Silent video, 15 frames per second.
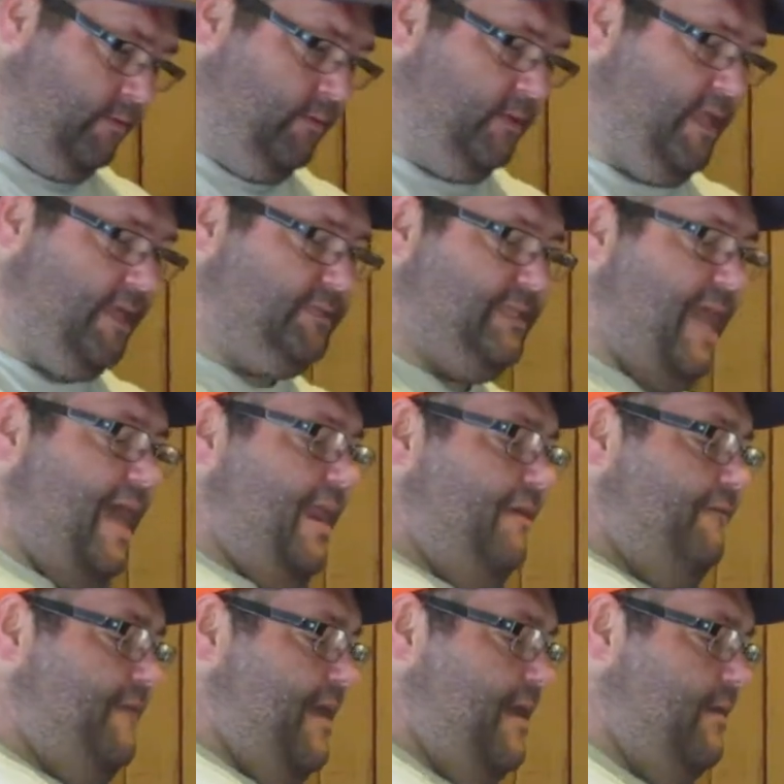The next hat
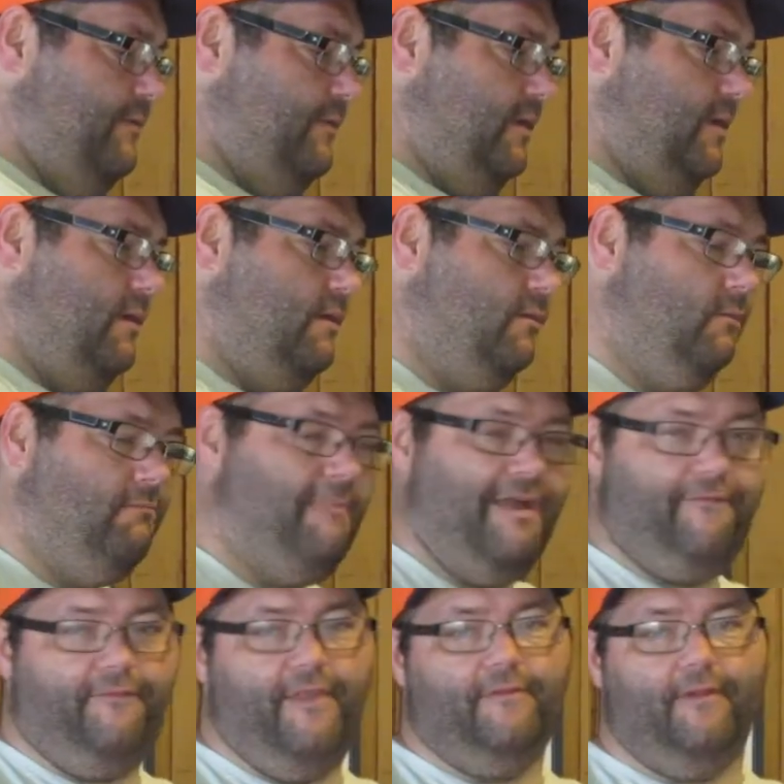I found, my
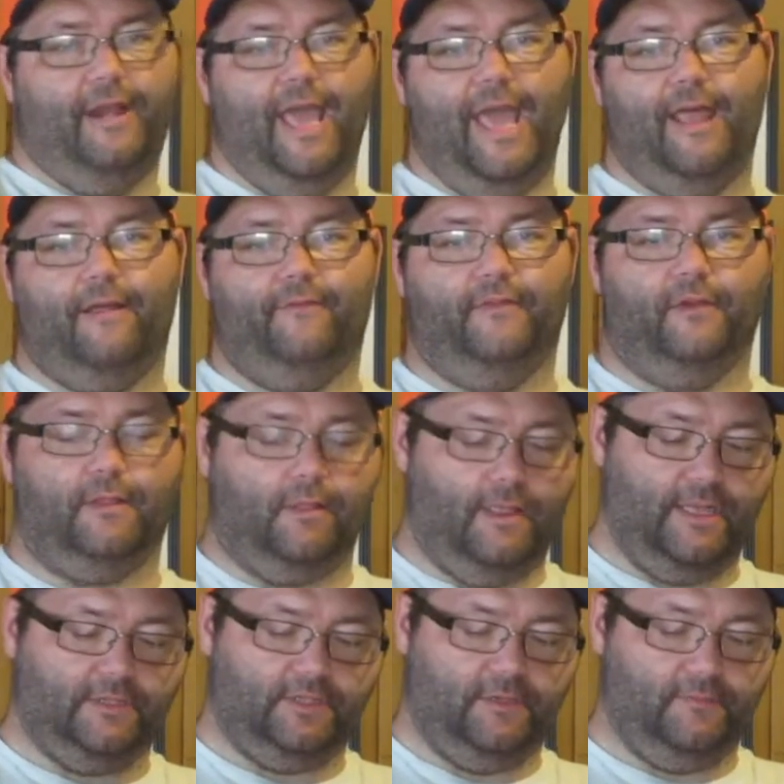favorite hat of the
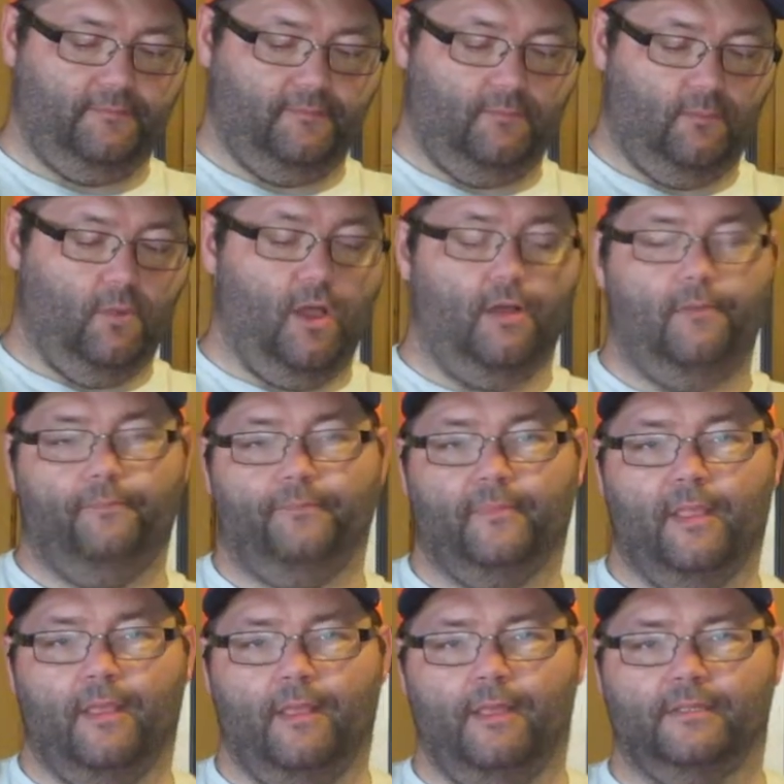collection. Well,
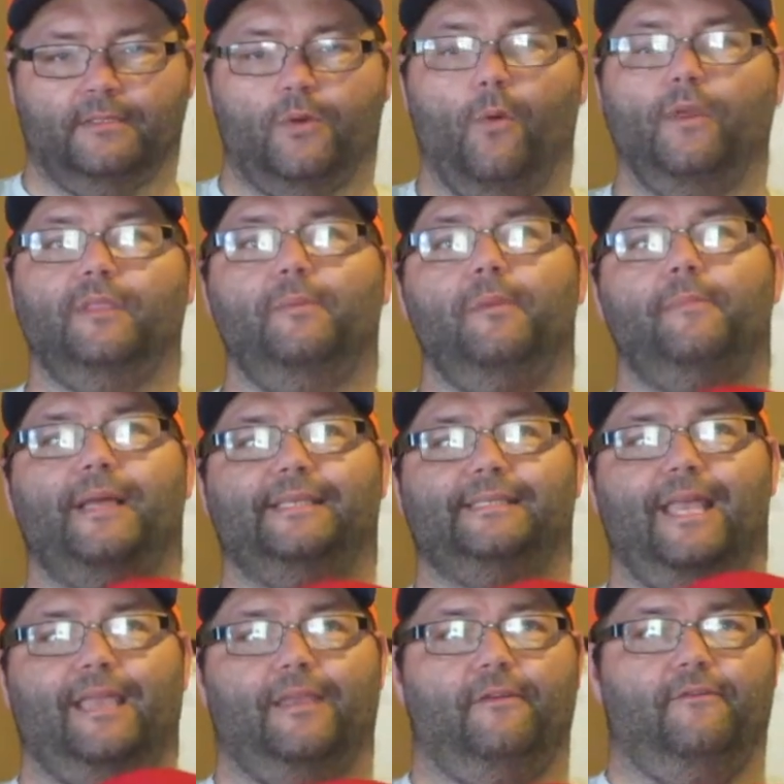it's going to be my
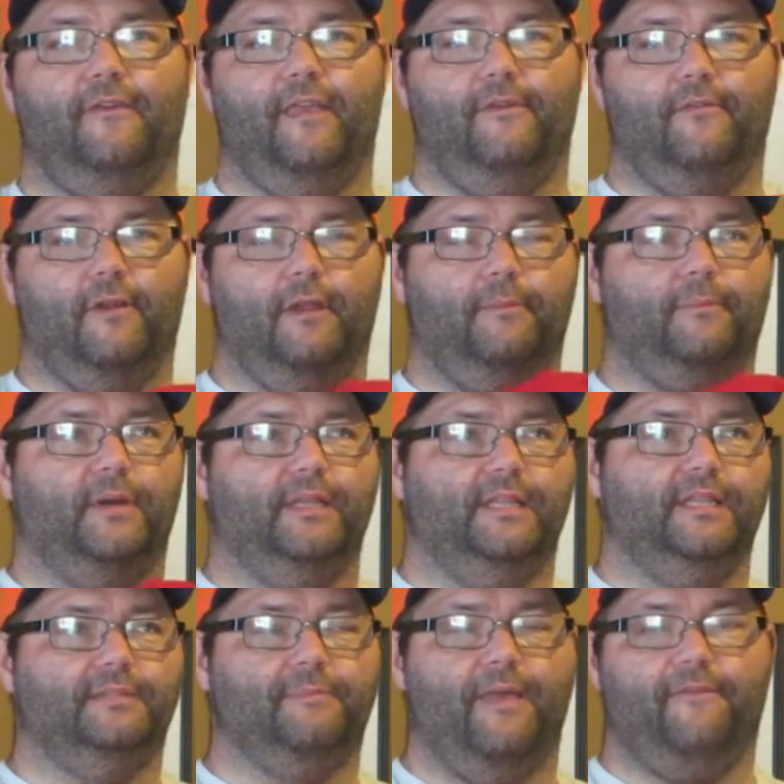second favorite, but it
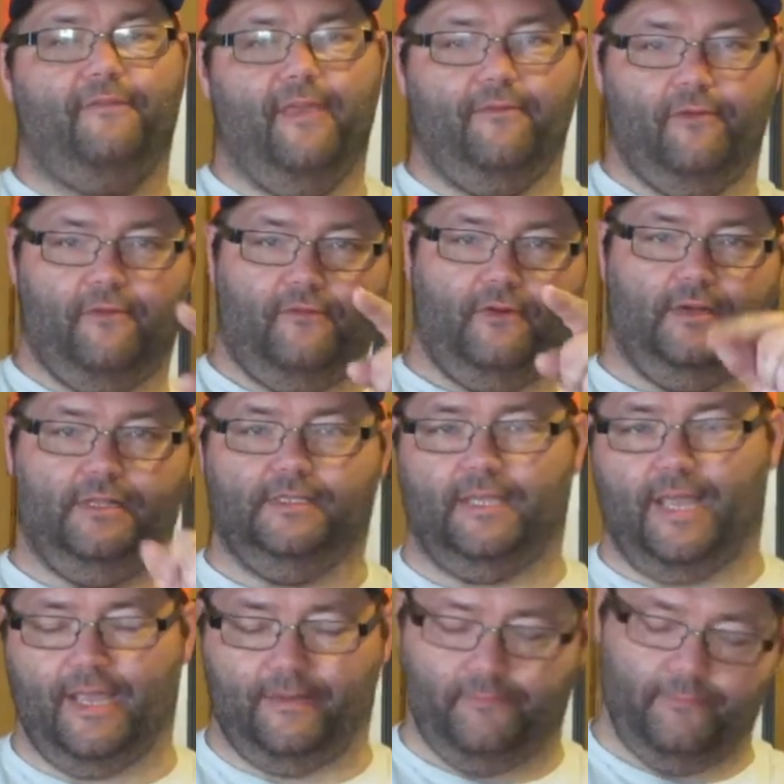is my favorite for
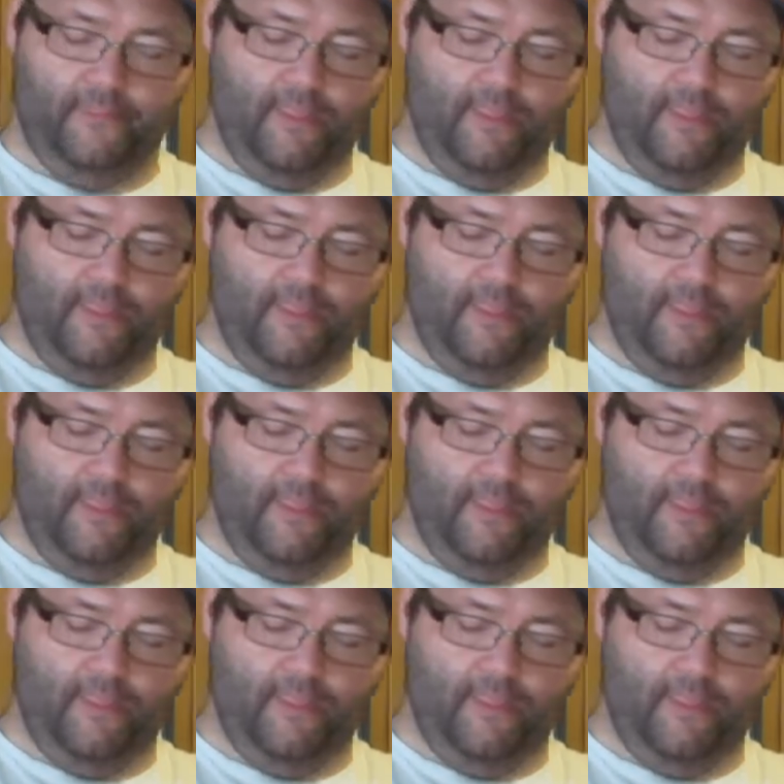design.